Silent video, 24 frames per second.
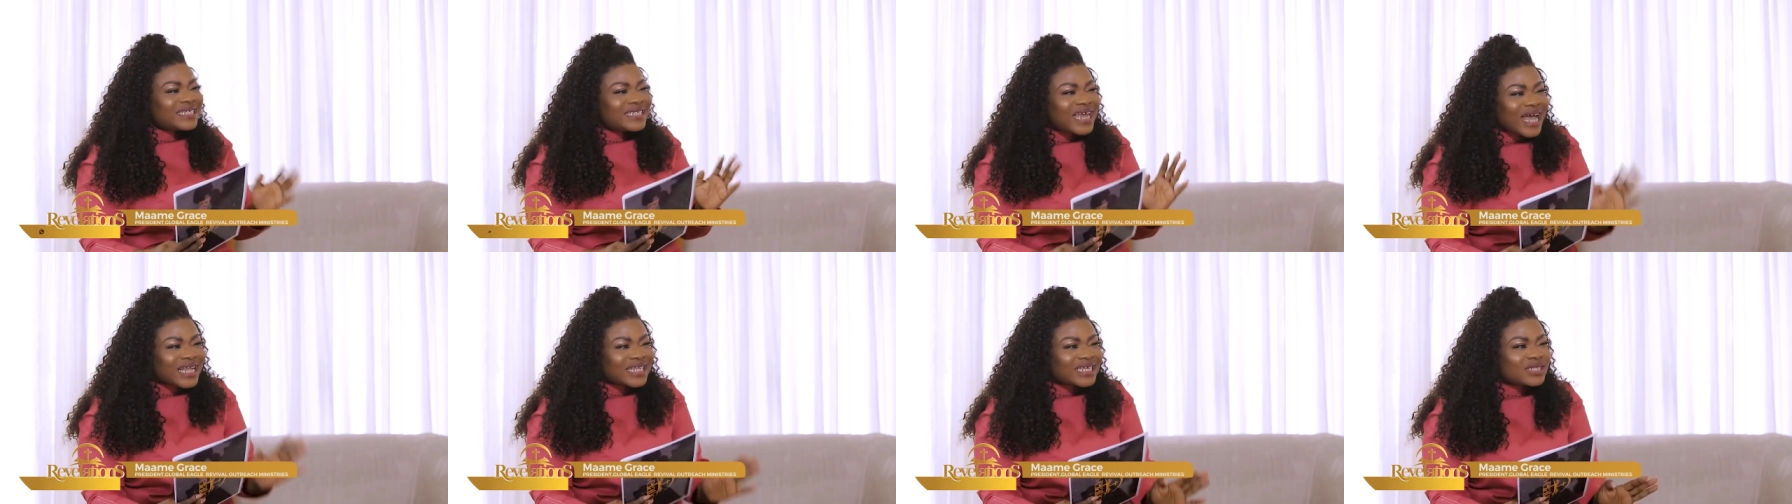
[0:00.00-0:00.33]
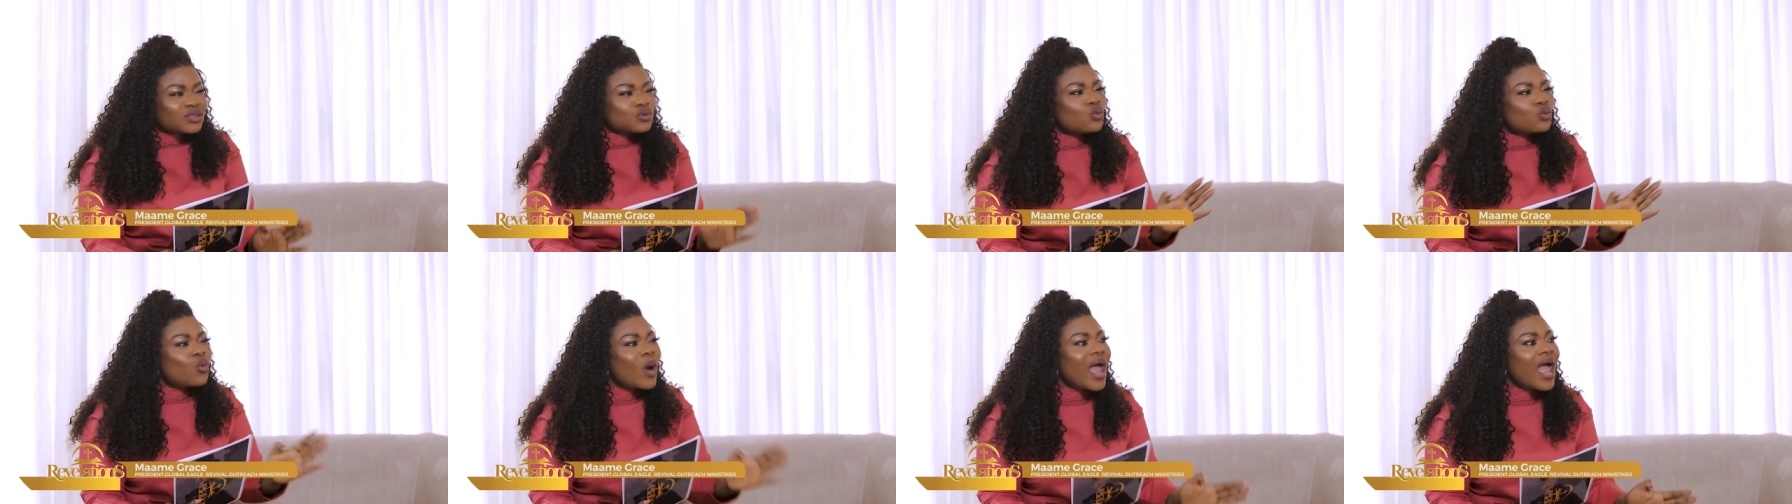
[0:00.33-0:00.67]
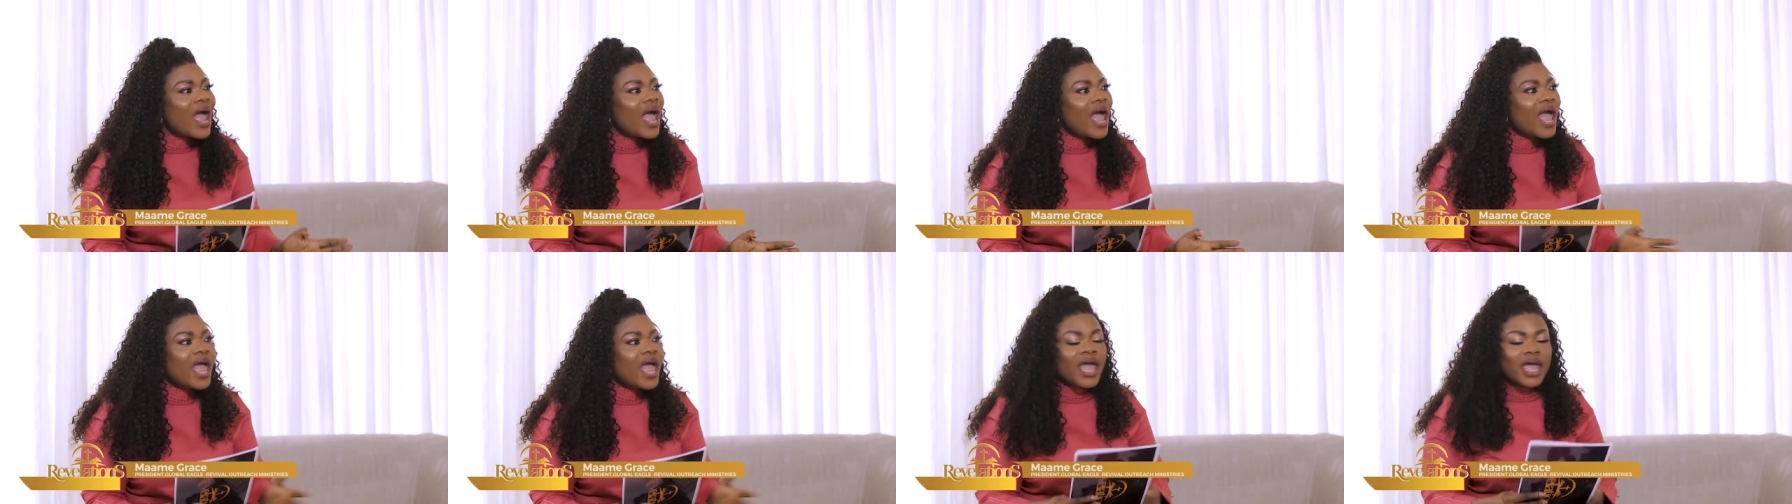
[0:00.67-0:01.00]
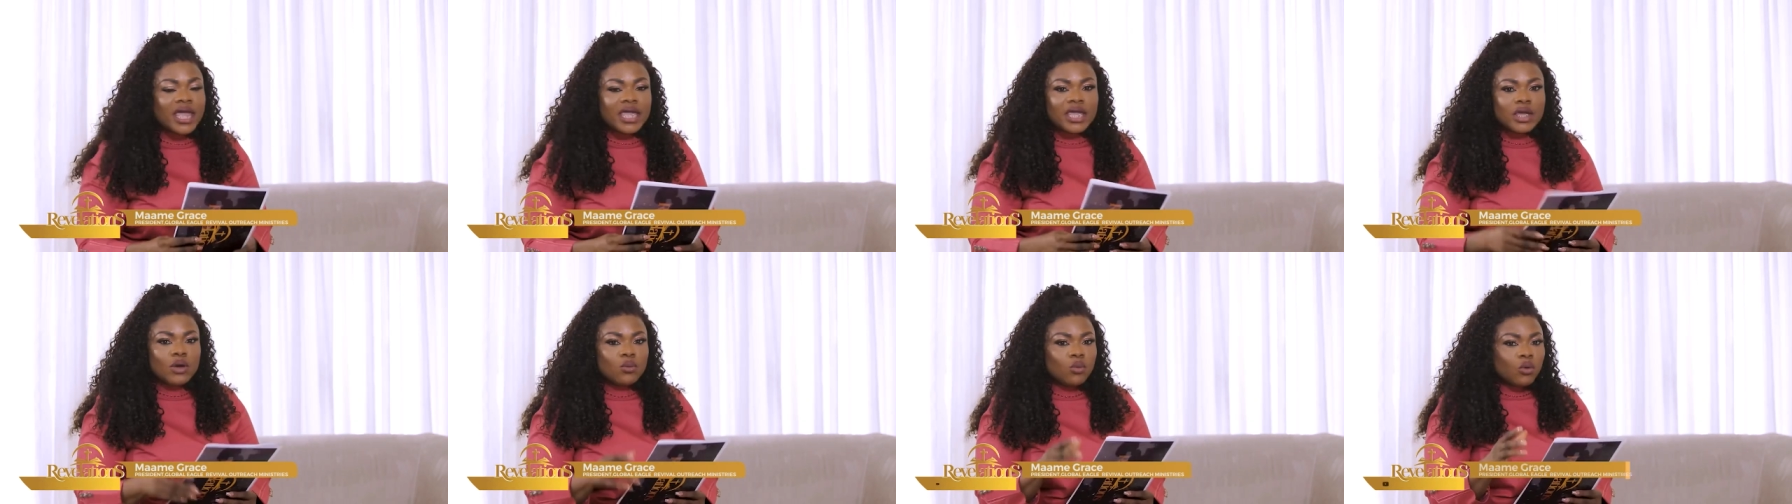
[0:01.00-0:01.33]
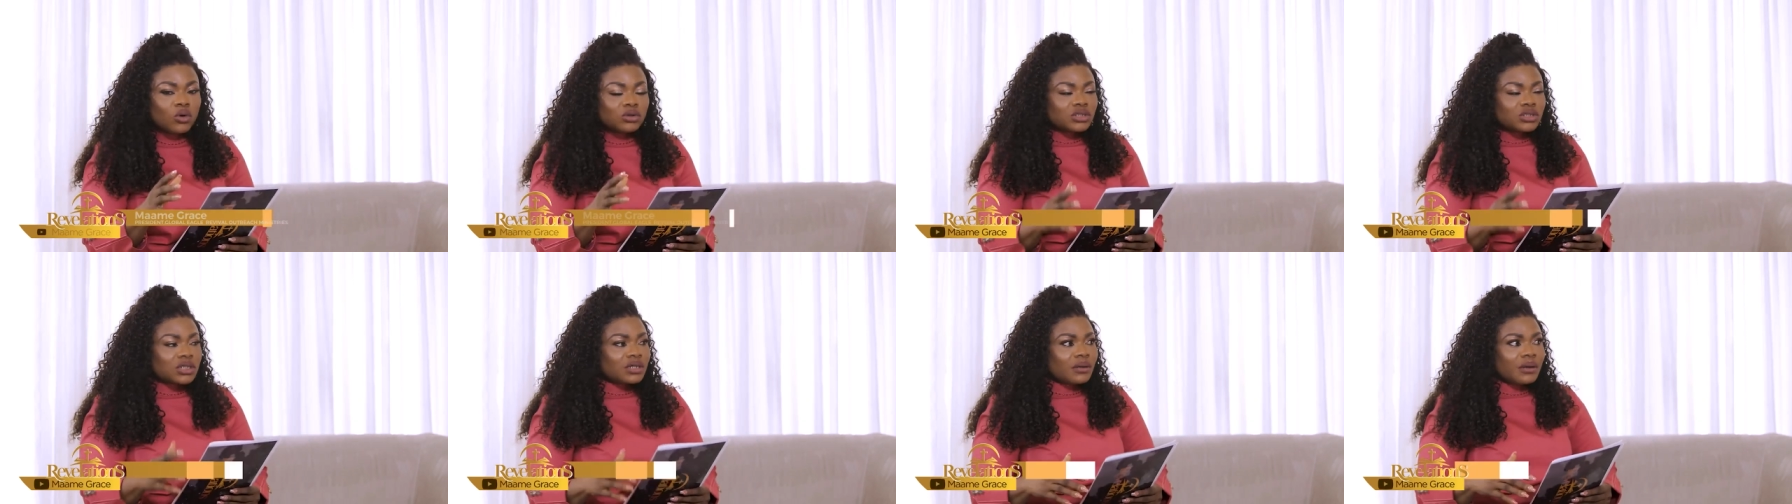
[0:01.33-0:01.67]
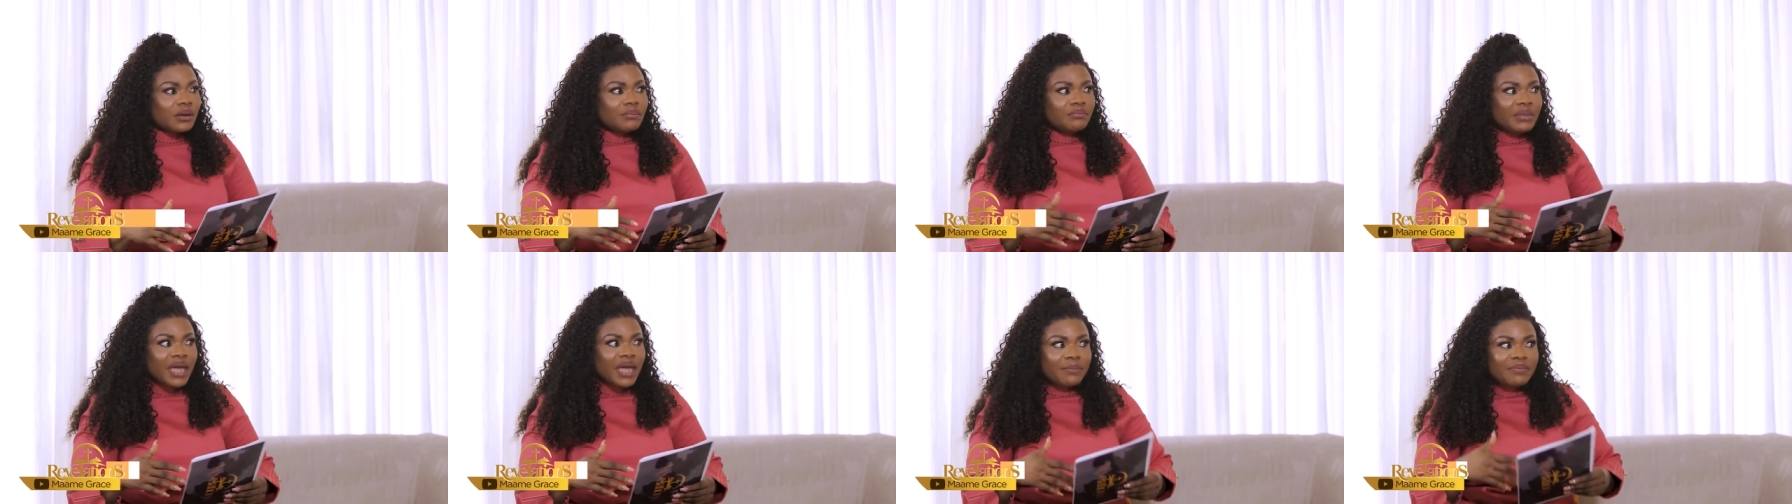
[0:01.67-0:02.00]
That is where he would
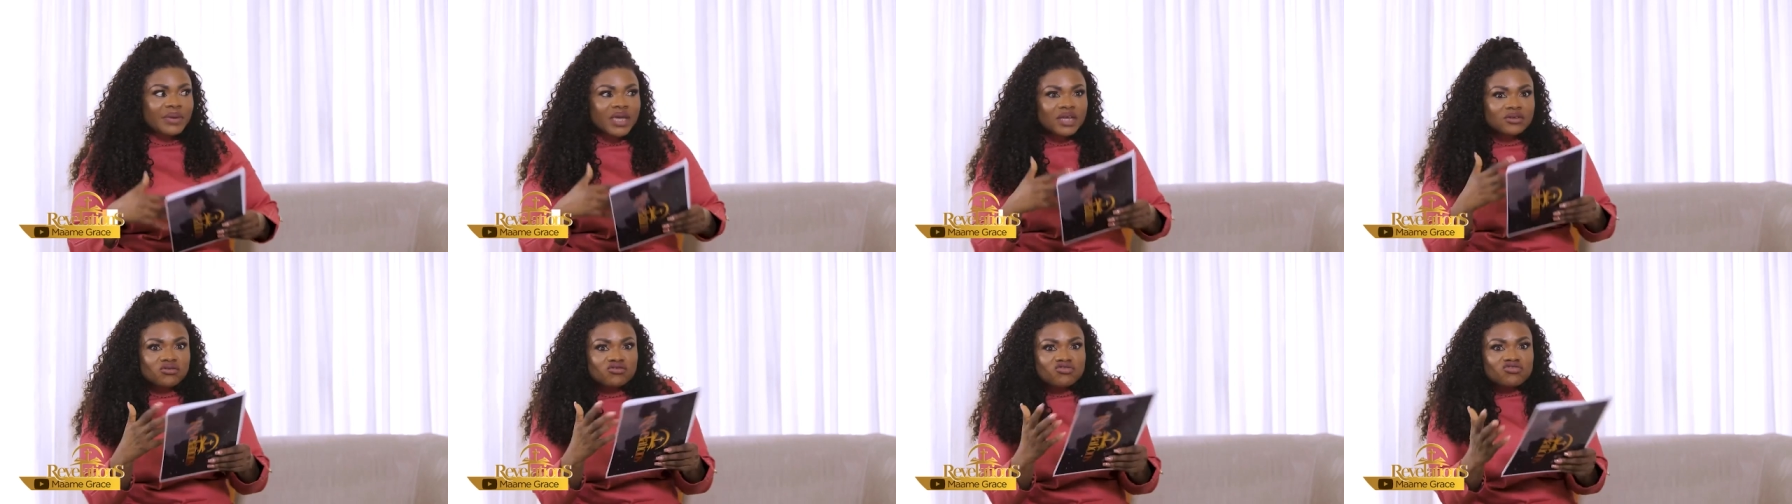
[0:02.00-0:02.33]
maybe